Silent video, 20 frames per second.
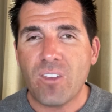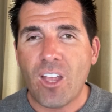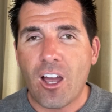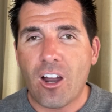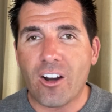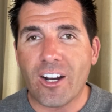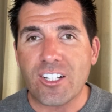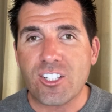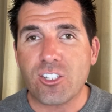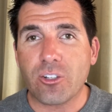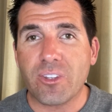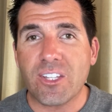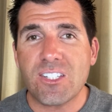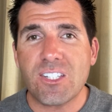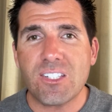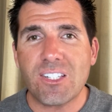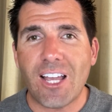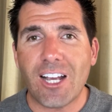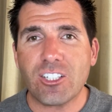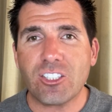All right, so this
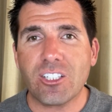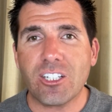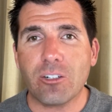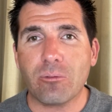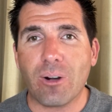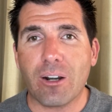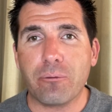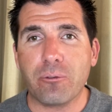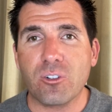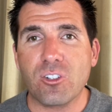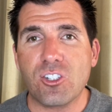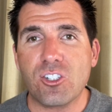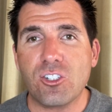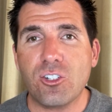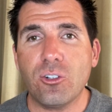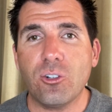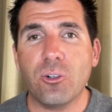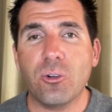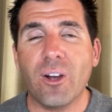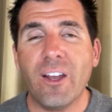is actually in reference
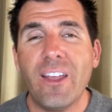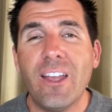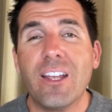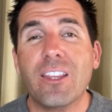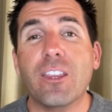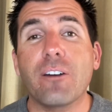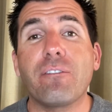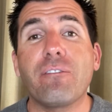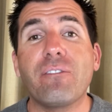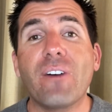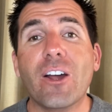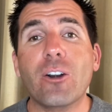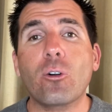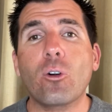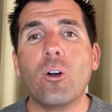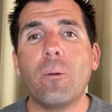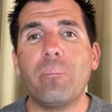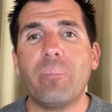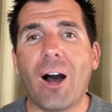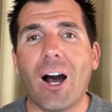to the
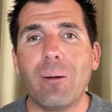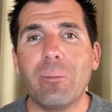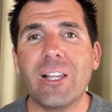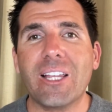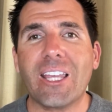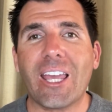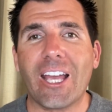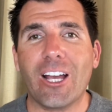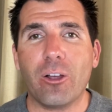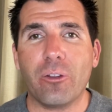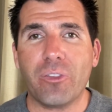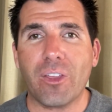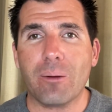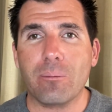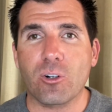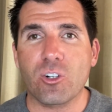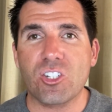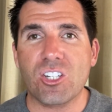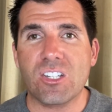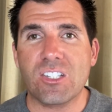Federal Public Health
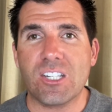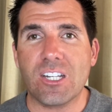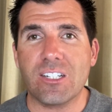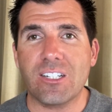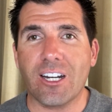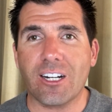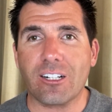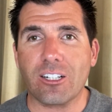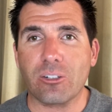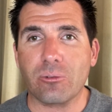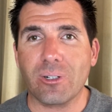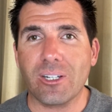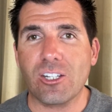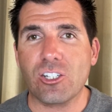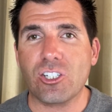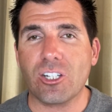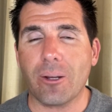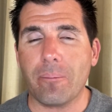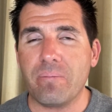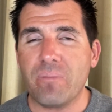Emergency
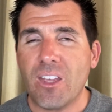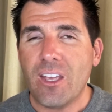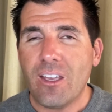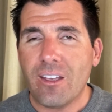Declaration.